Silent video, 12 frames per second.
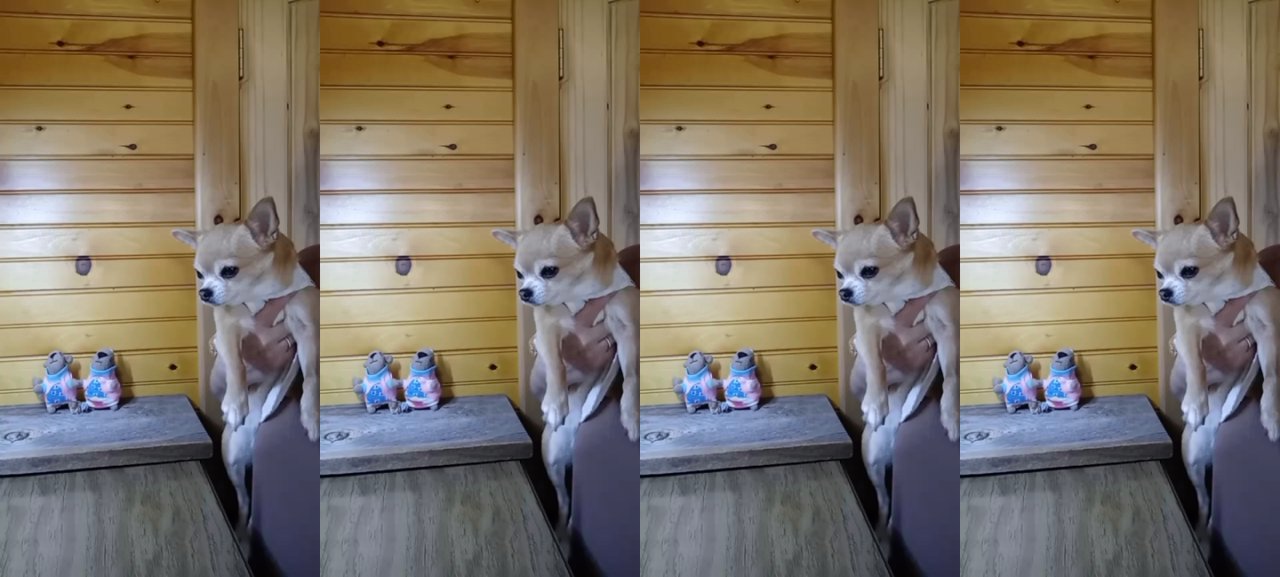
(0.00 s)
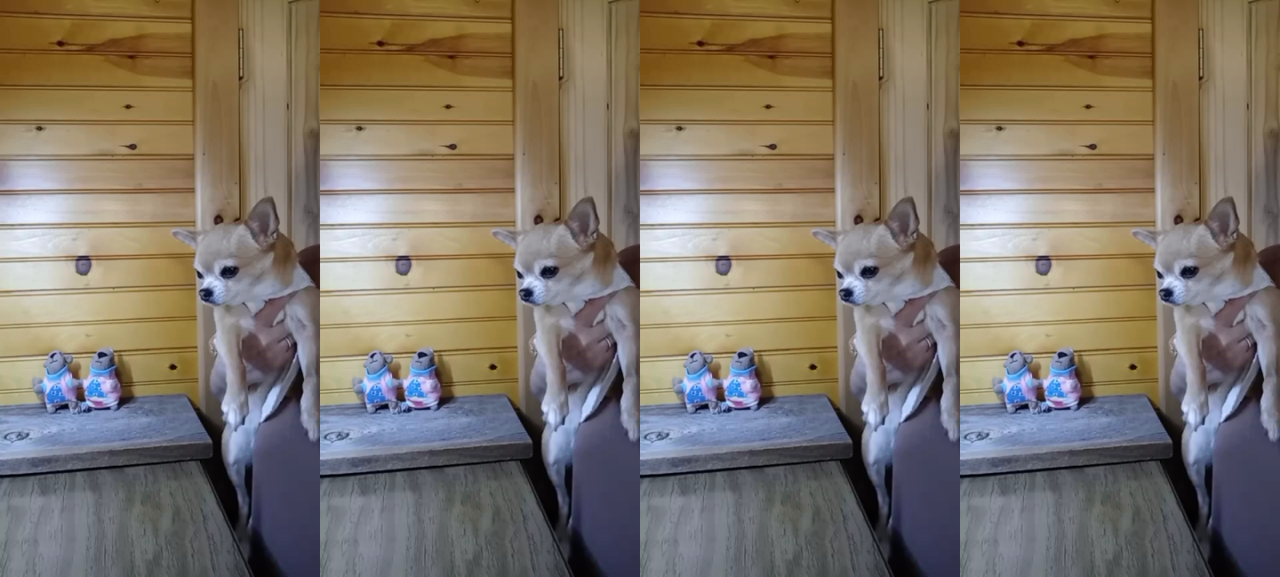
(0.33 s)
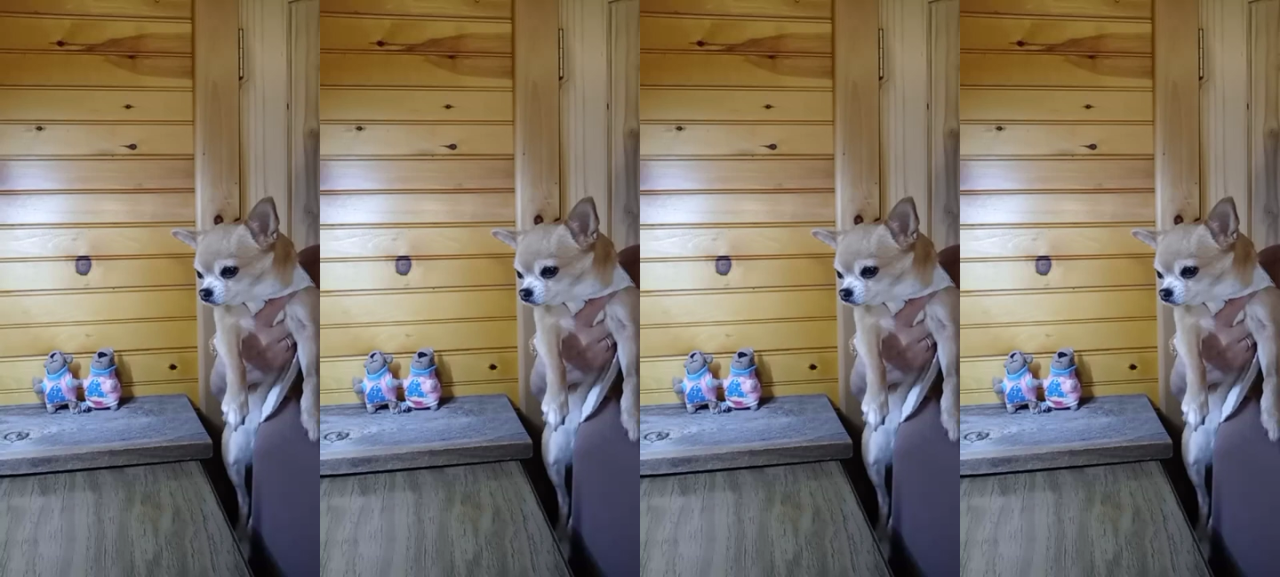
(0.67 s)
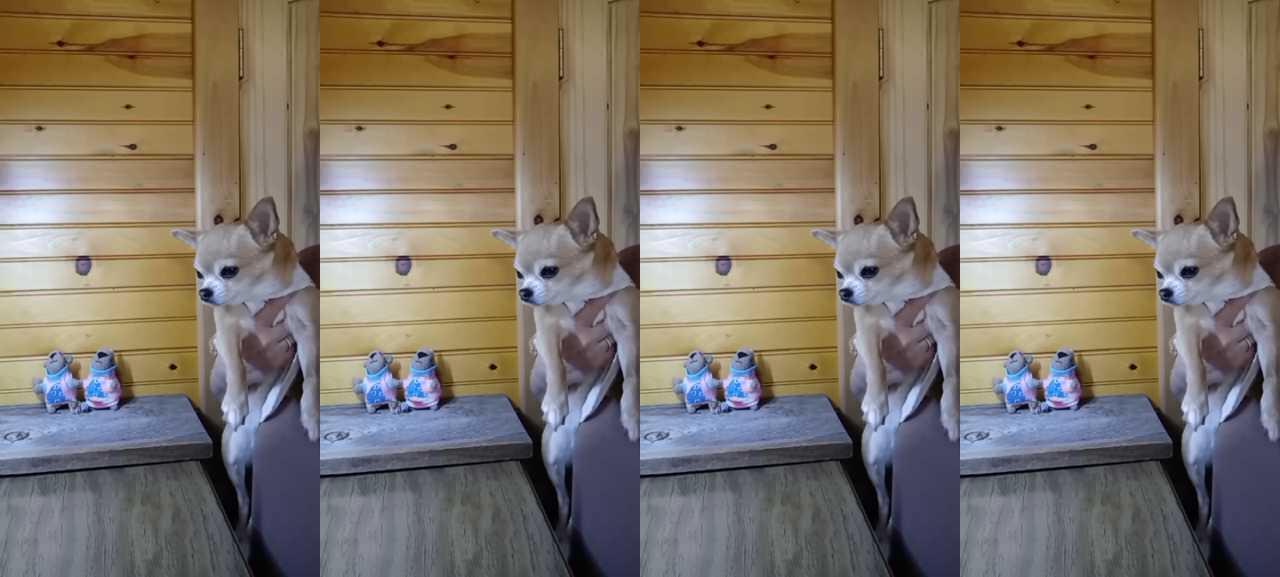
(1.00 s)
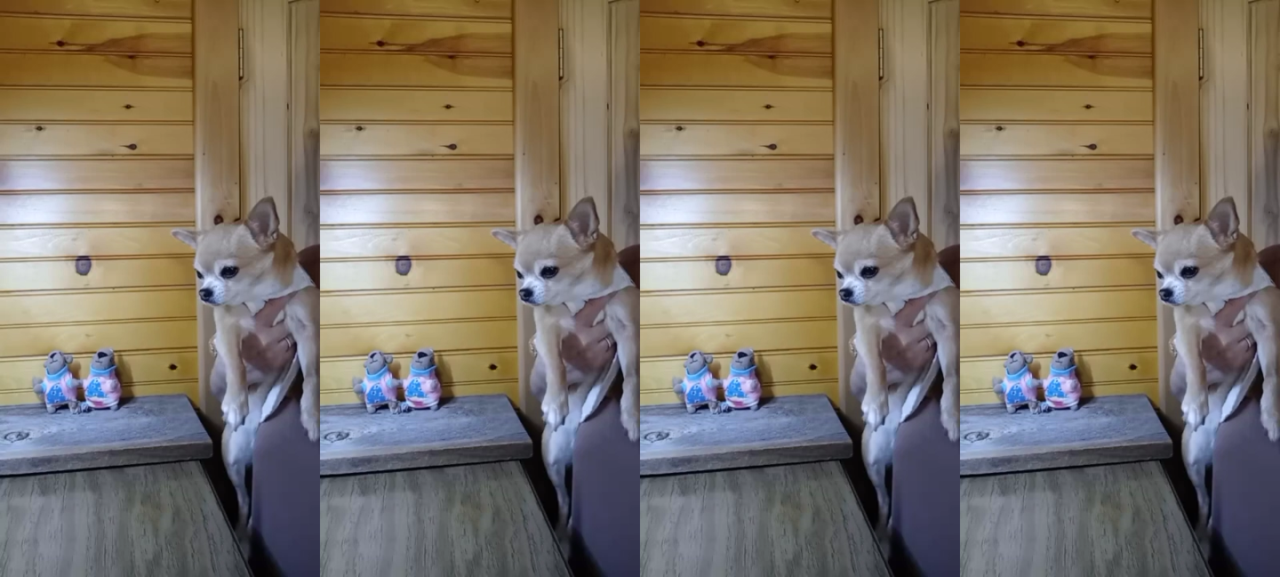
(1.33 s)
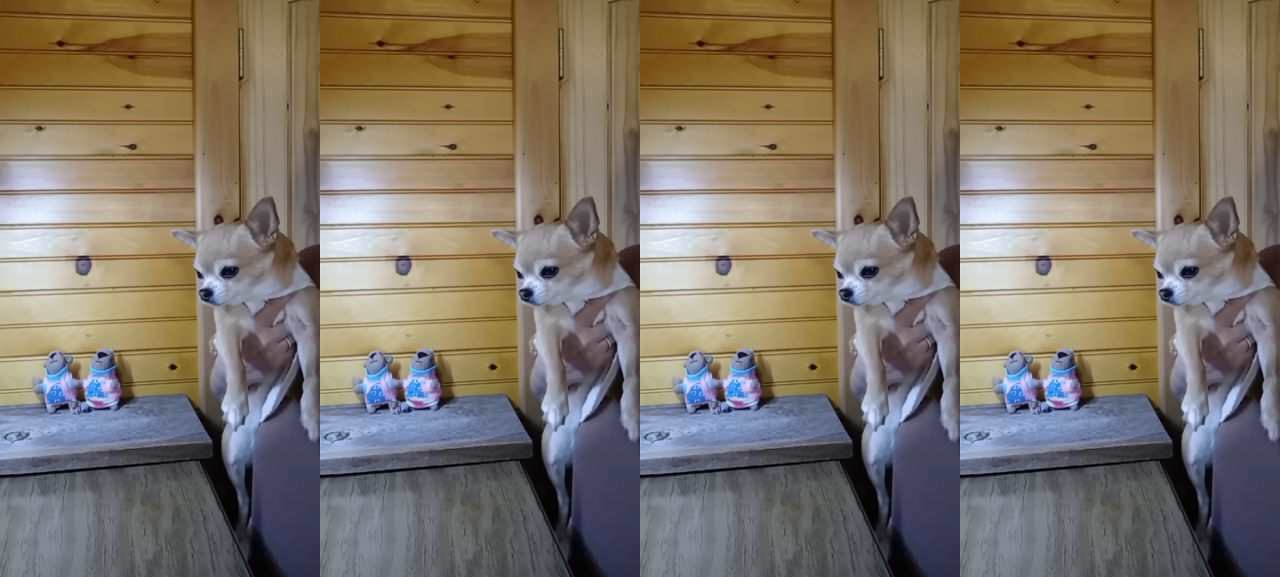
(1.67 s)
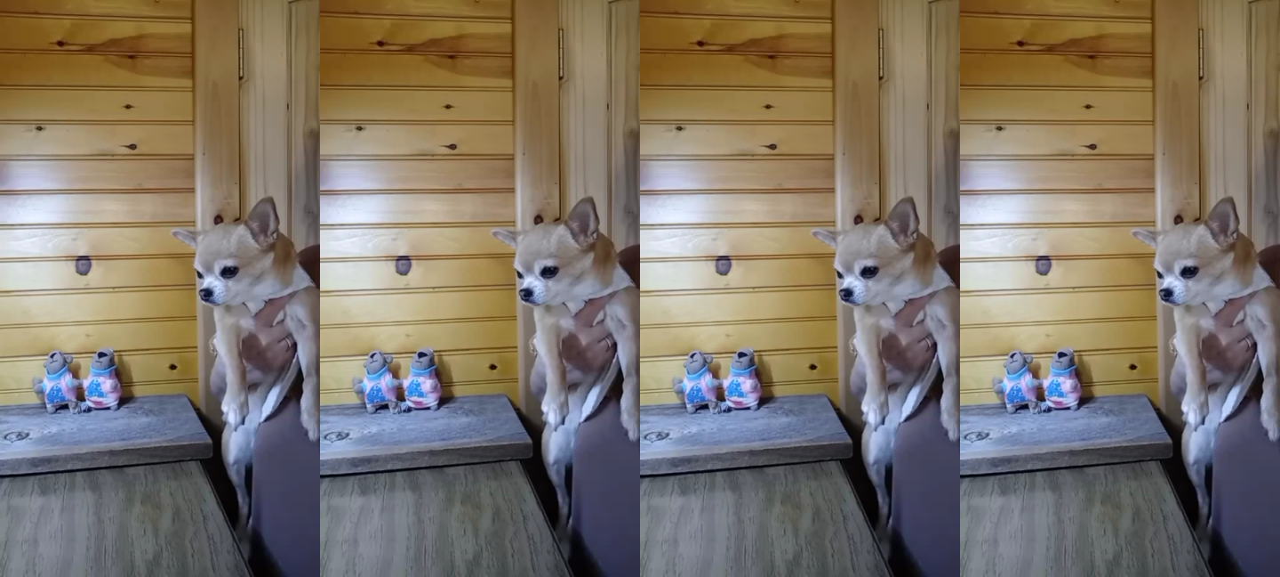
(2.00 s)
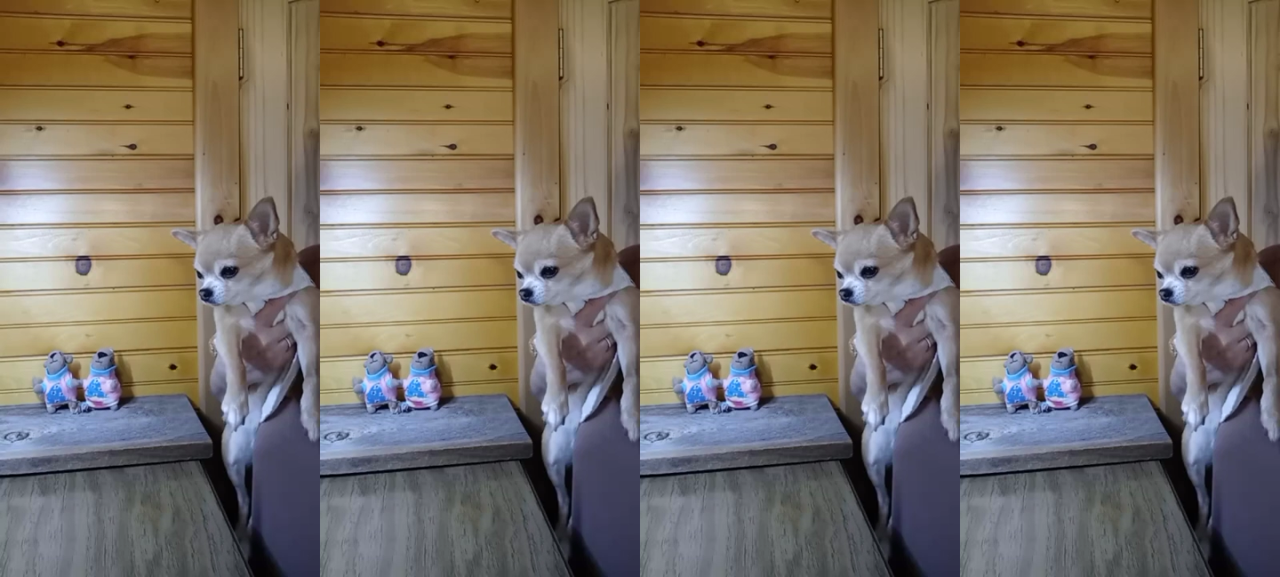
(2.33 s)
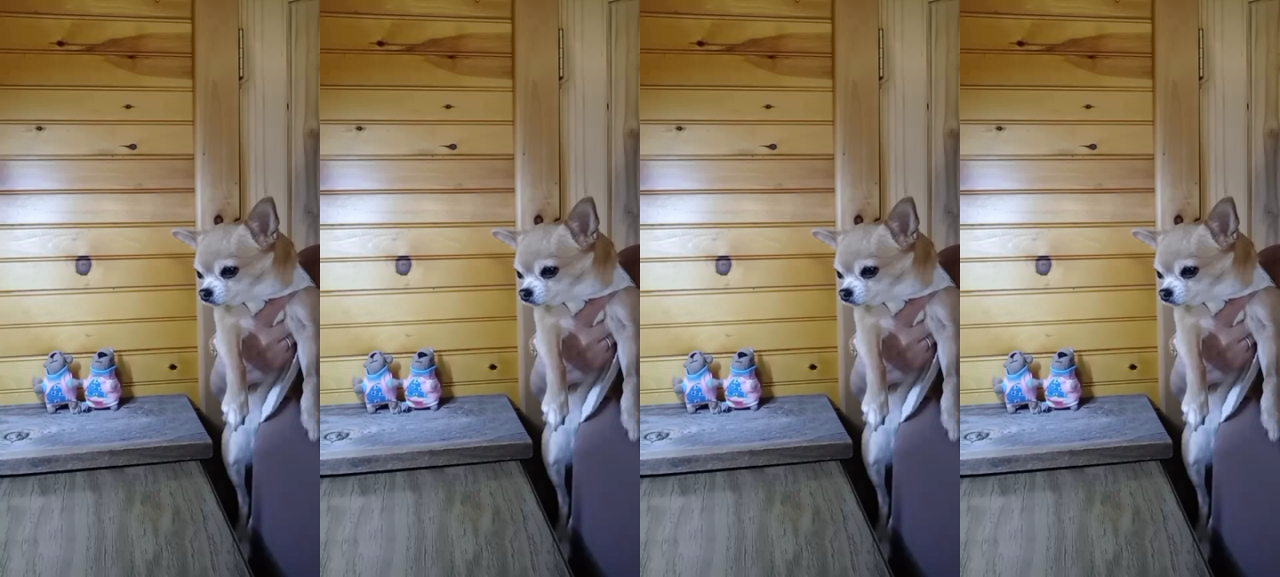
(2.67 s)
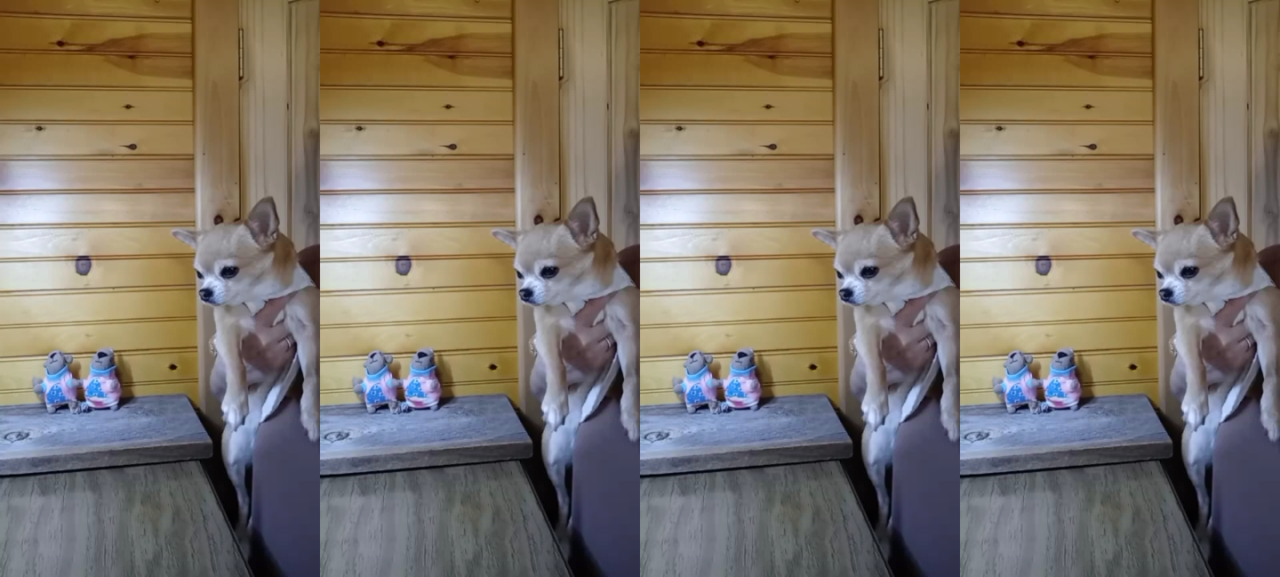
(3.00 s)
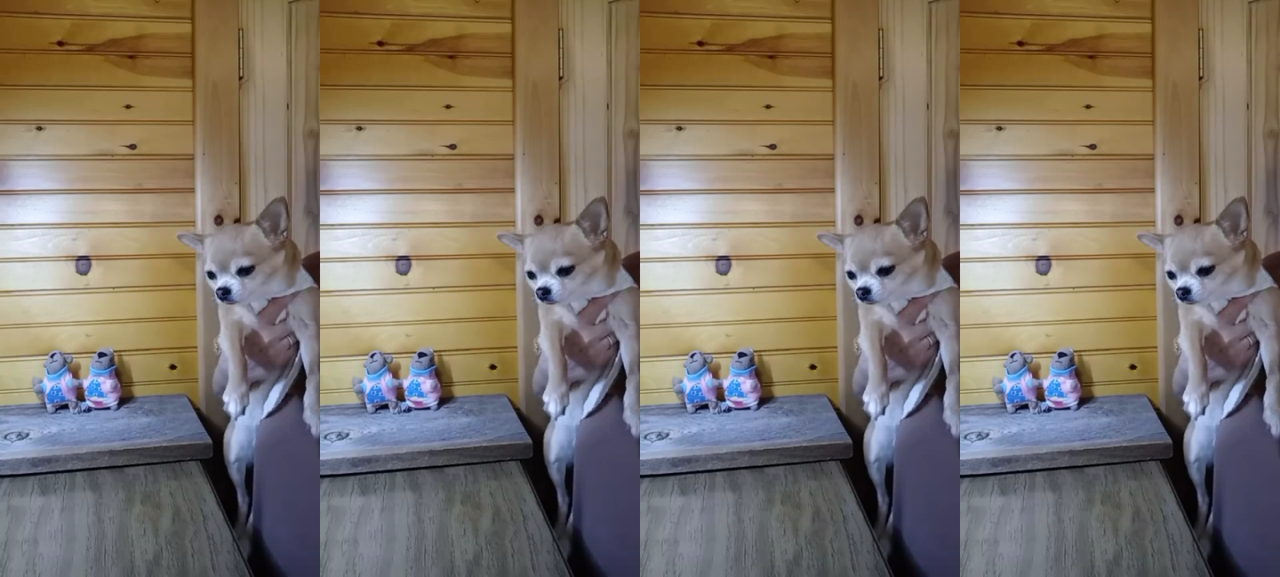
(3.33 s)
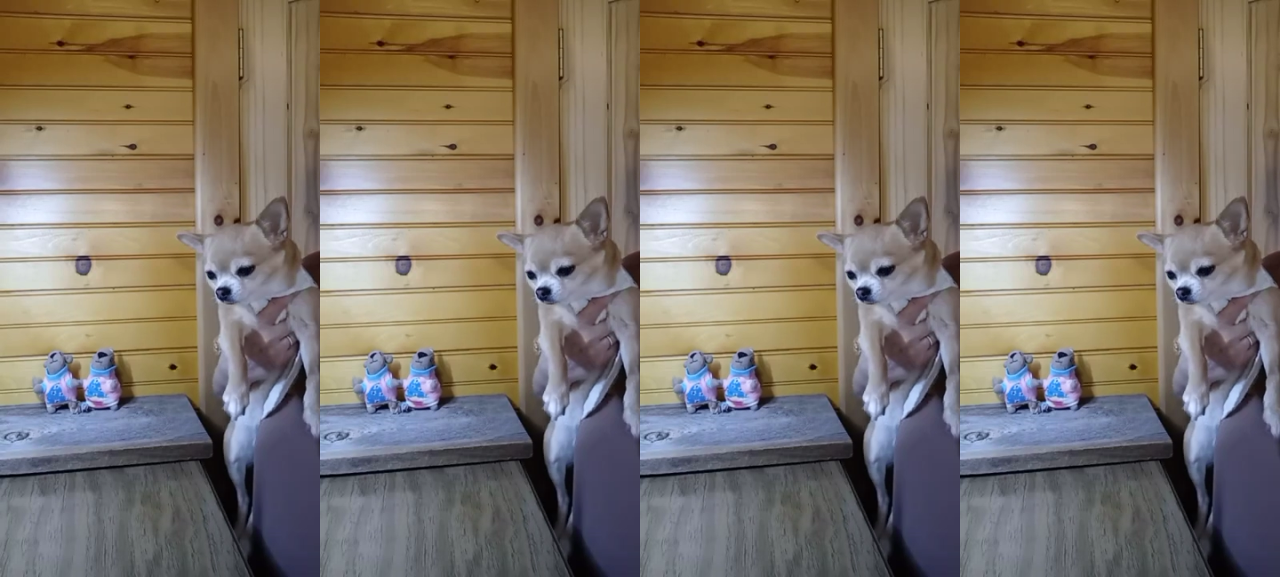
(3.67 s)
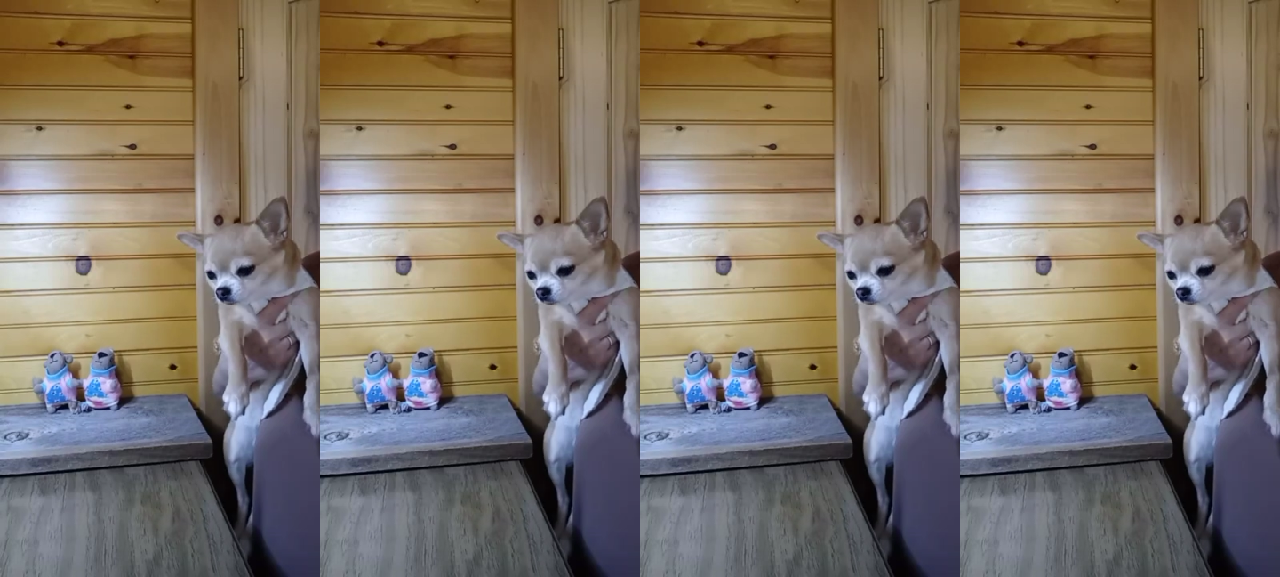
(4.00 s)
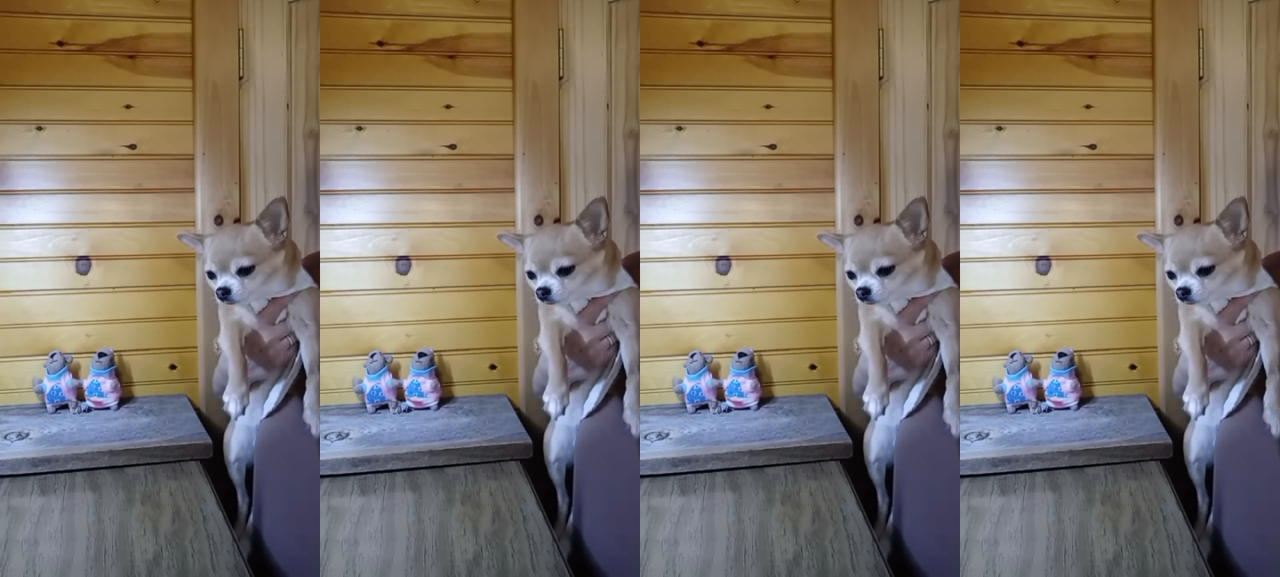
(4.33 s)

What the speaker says: Nobody's mouth can be seen.